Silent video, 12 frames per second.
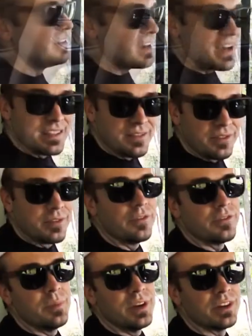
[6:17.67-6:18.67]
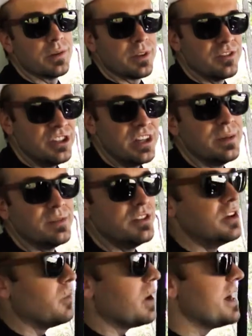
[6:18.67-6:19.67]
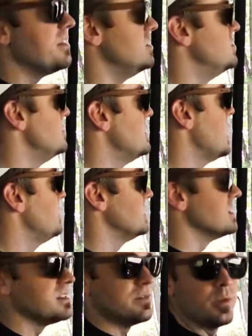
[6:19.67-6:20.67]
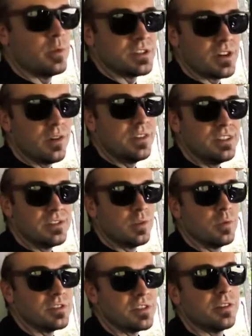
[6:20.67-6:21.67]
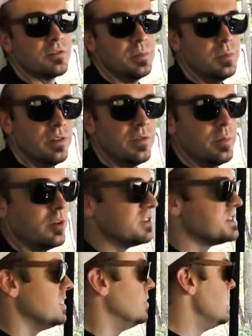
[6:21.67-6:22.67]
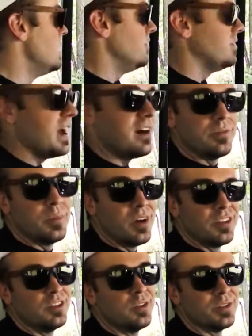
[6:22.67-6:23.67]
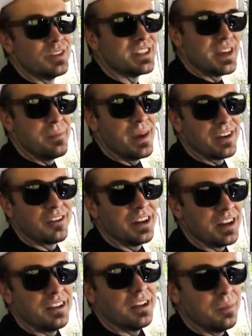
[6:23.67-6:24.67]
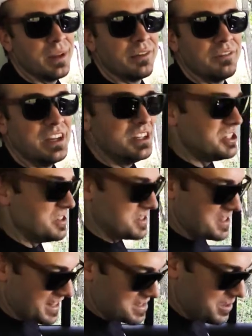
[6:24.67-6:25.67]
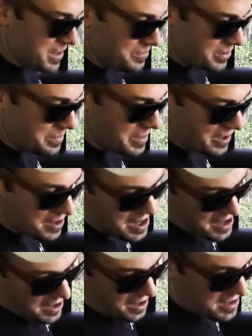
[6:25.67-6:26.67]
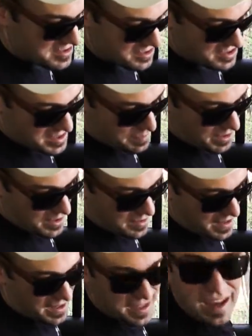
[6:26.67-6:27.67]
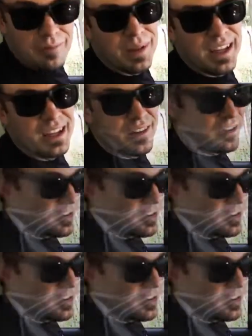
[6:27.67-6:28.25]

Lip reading: guys, if you're familiar with Jeeps, you know why they do that, because of course all these doors are removable. So if you have them on the doors, that may create a little bit of an issue, so that's why they put them there. Also, just below that, you have plenty of